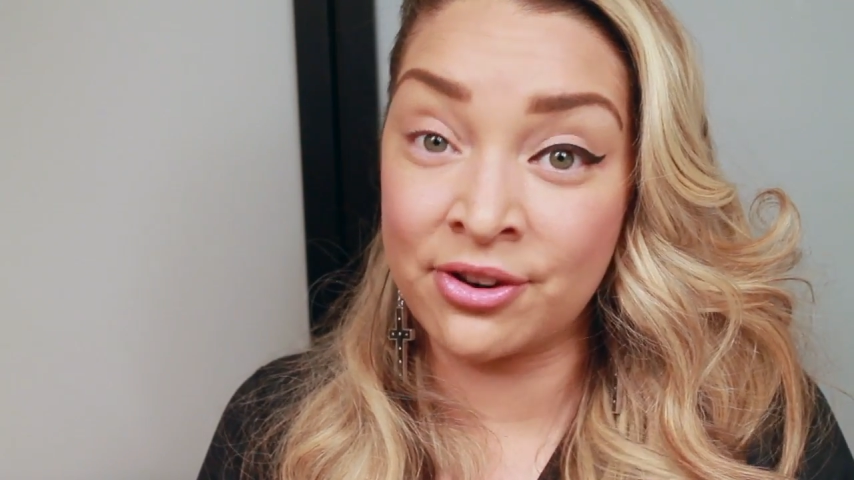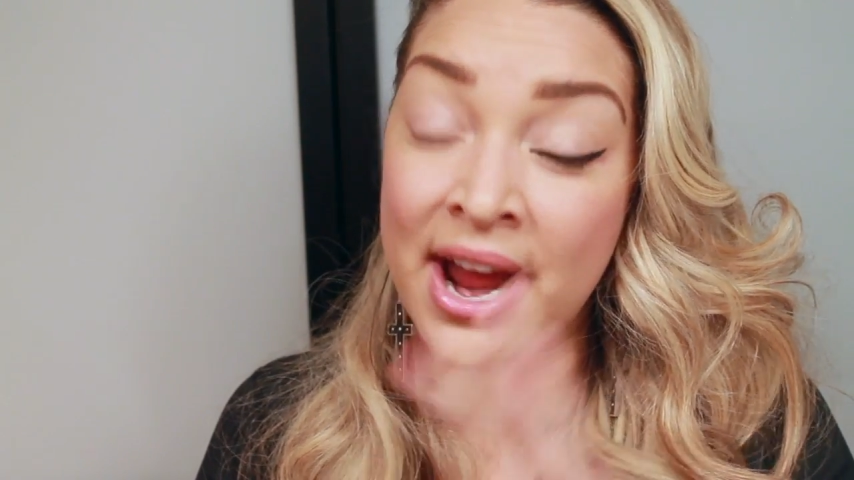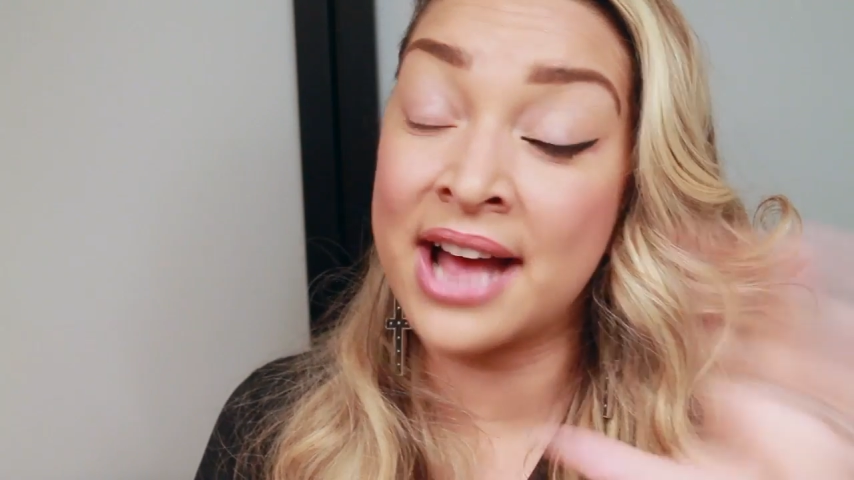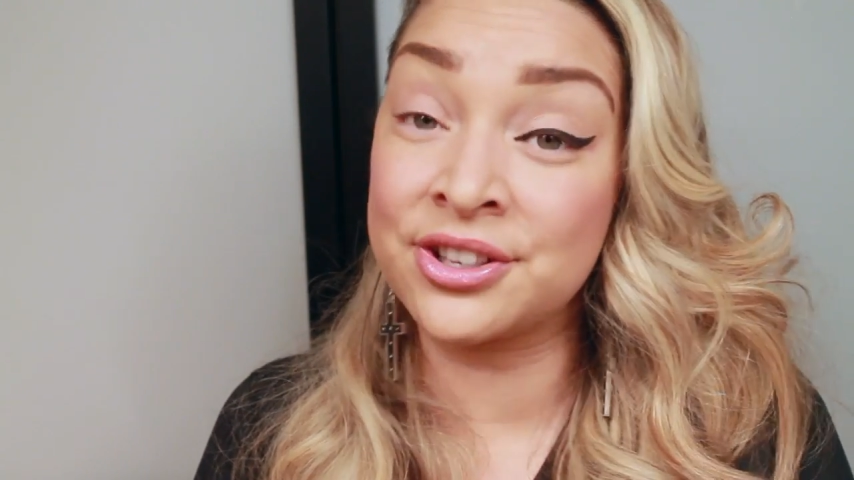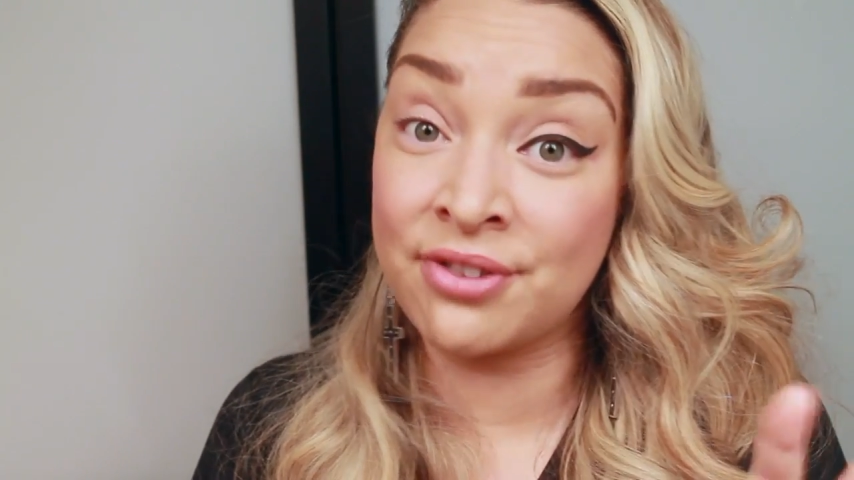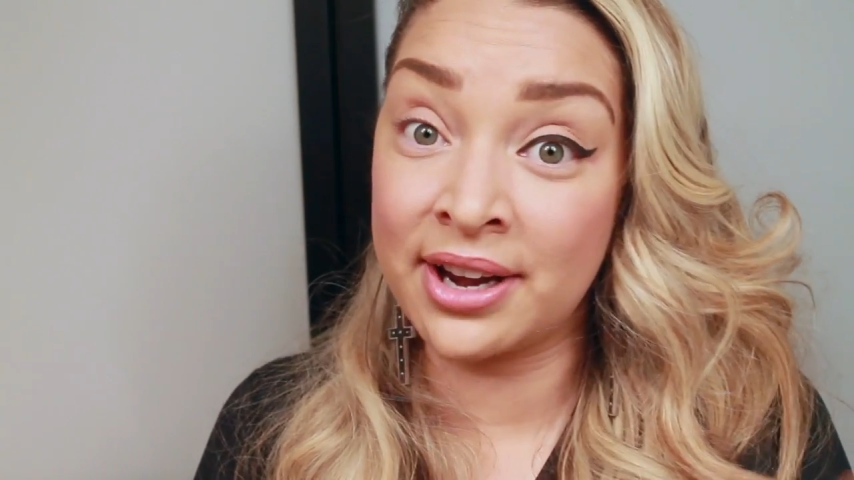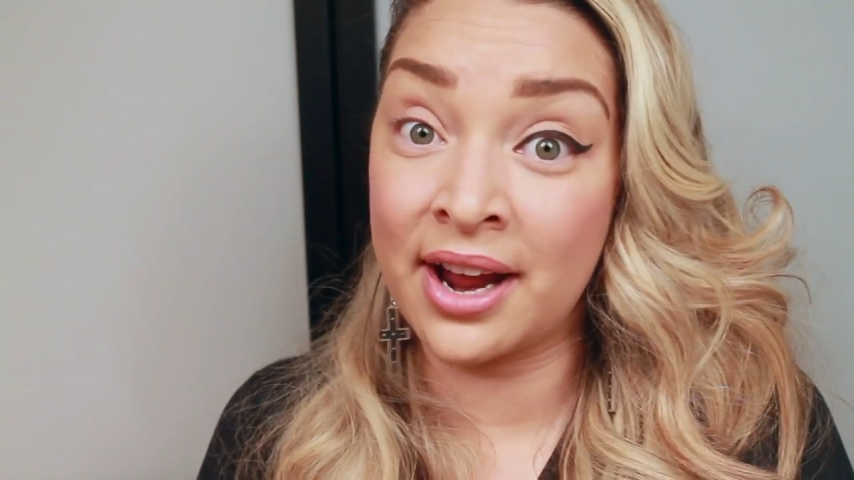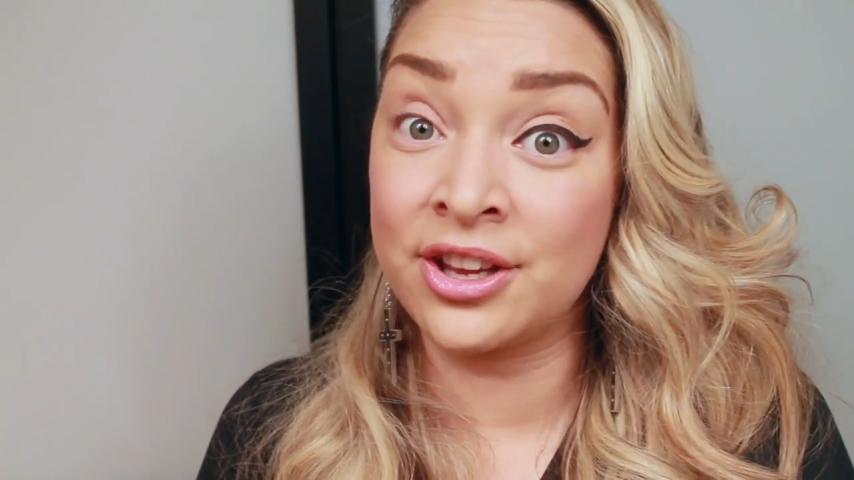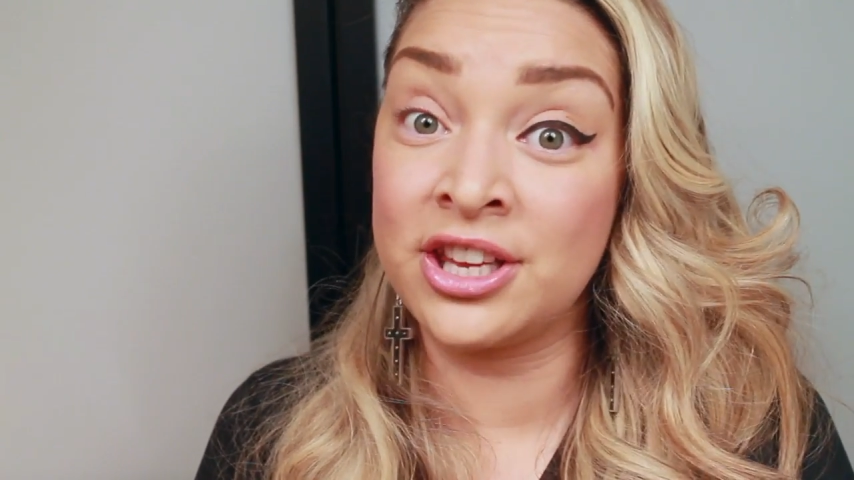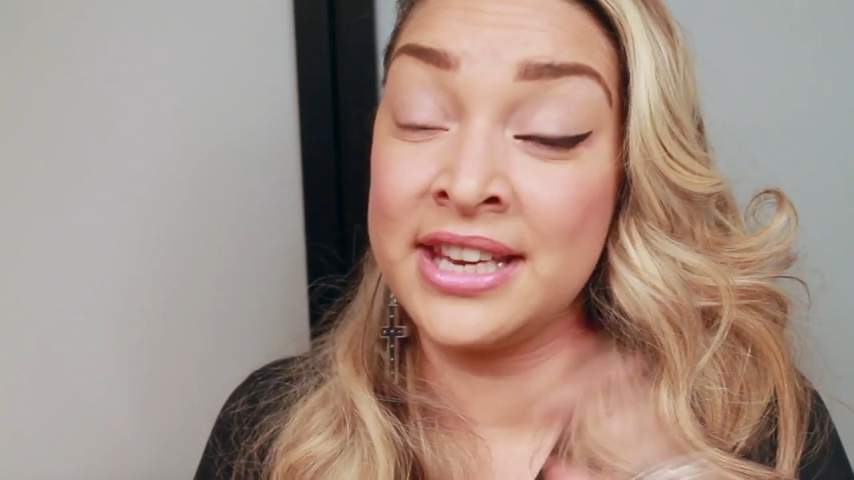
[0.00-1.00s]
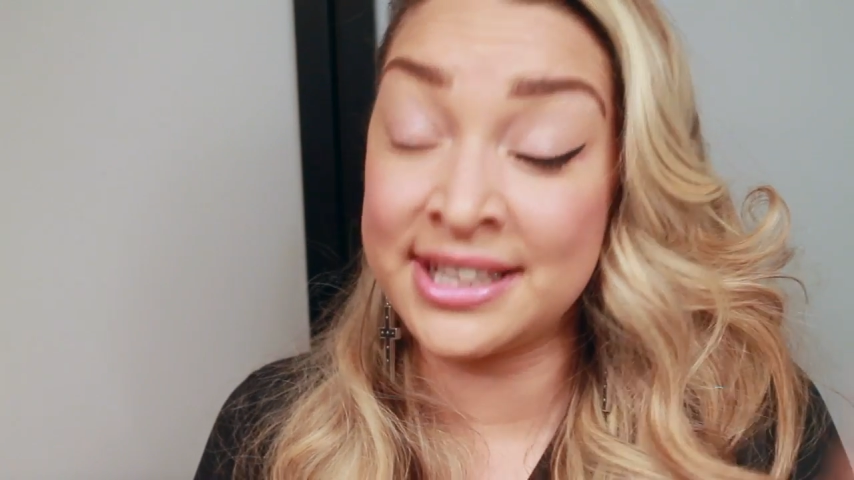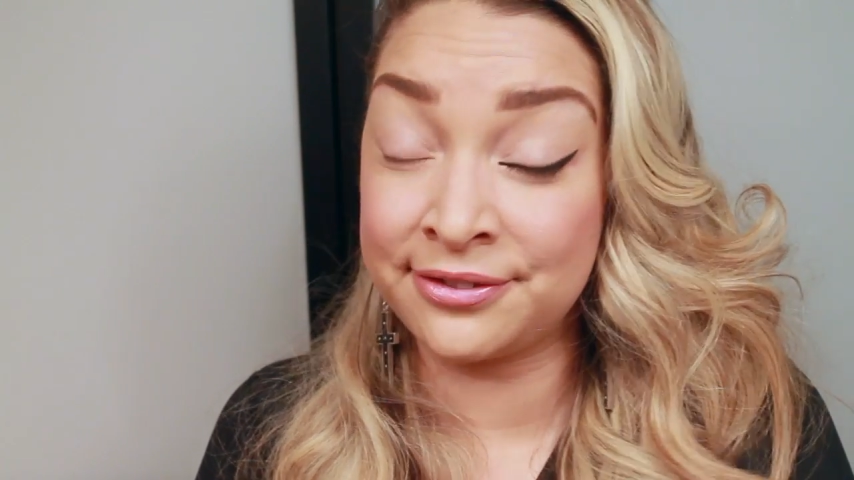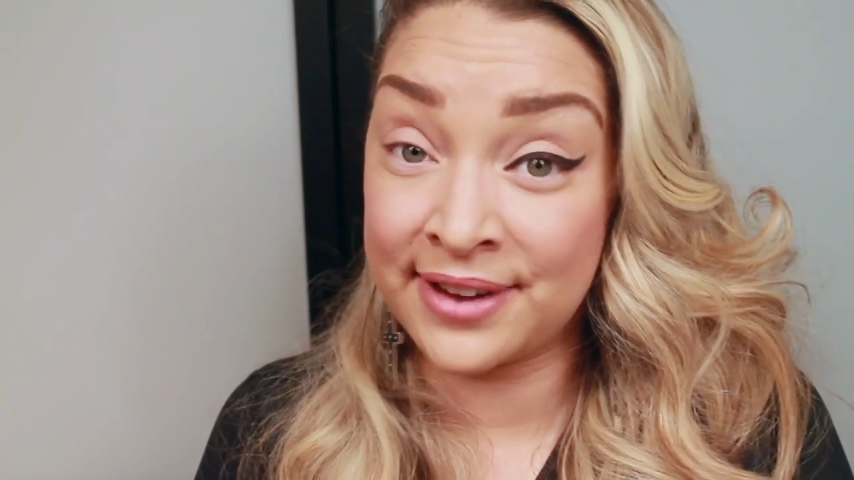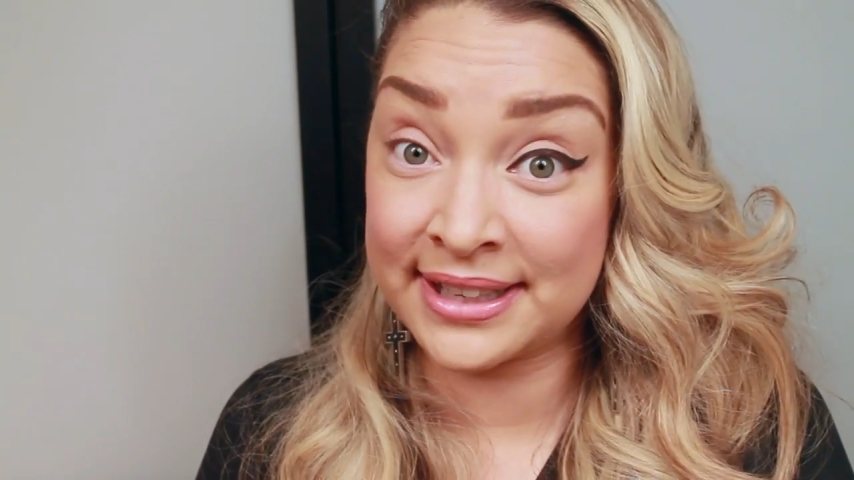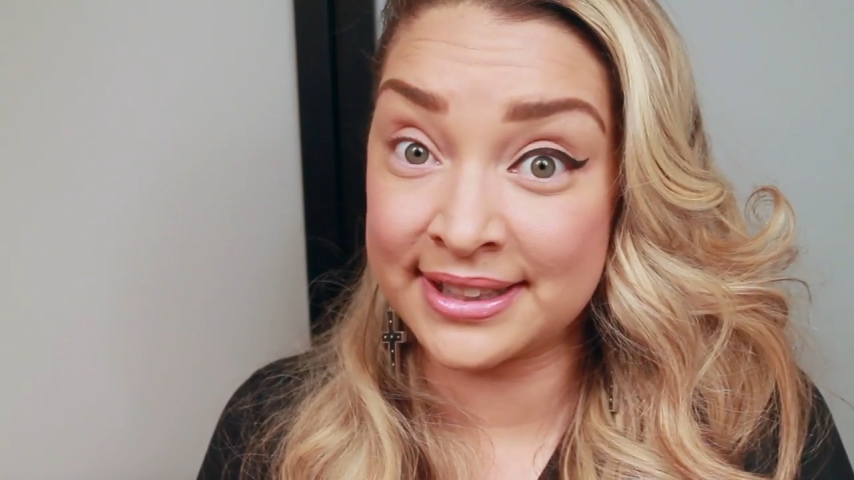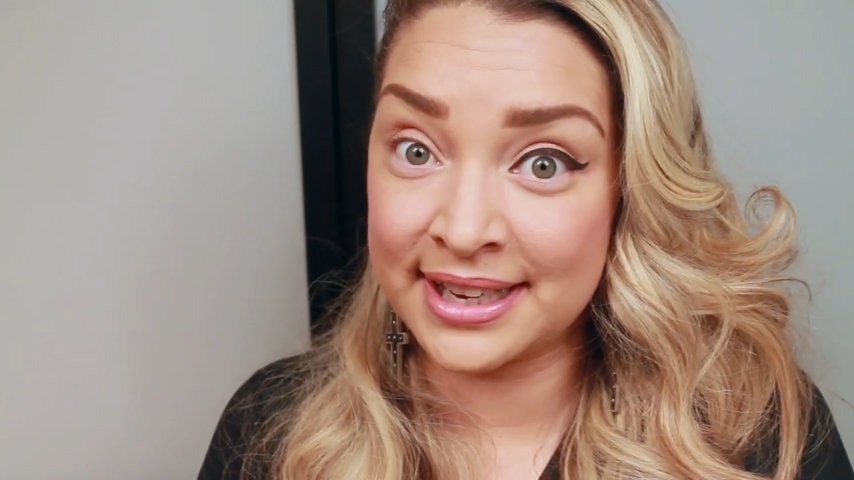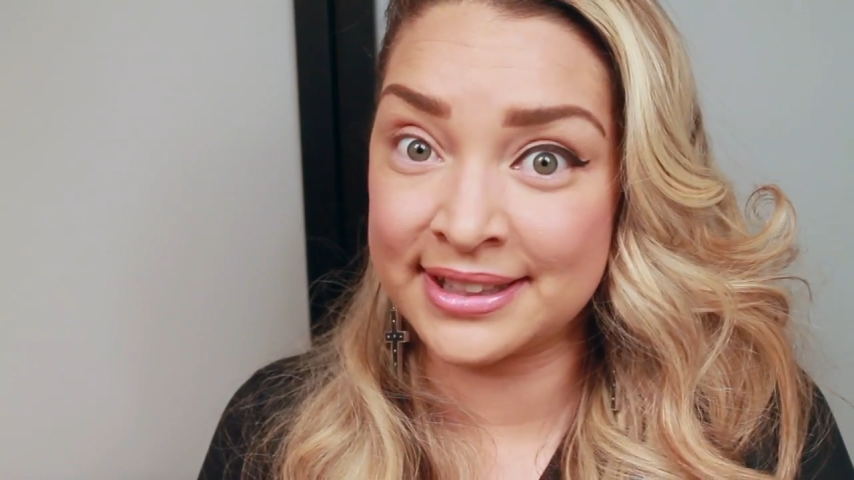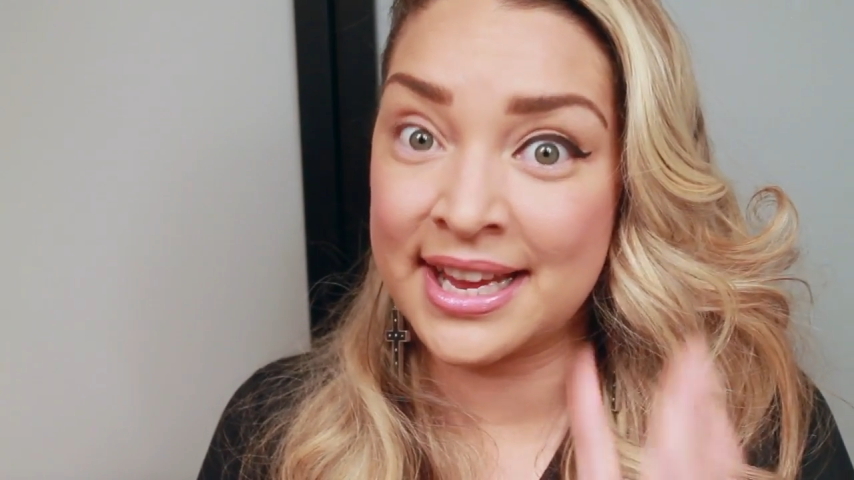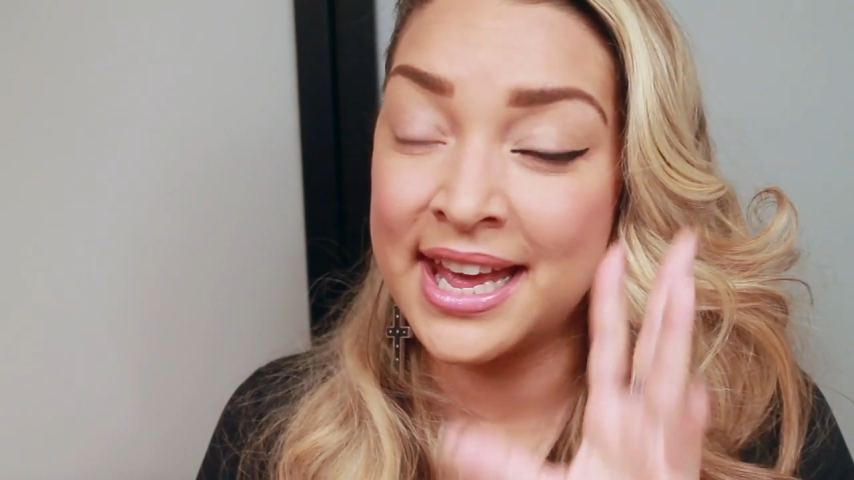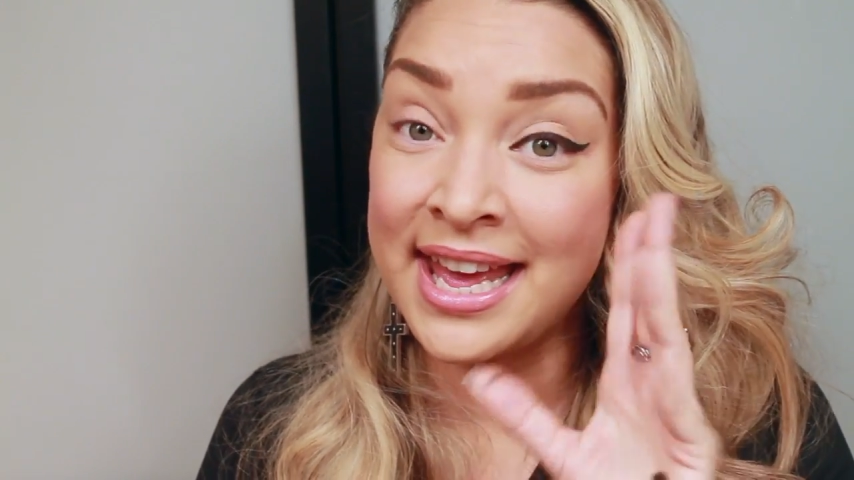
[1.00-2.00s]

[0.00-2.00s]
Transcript: or it has dried out and you need to fix it,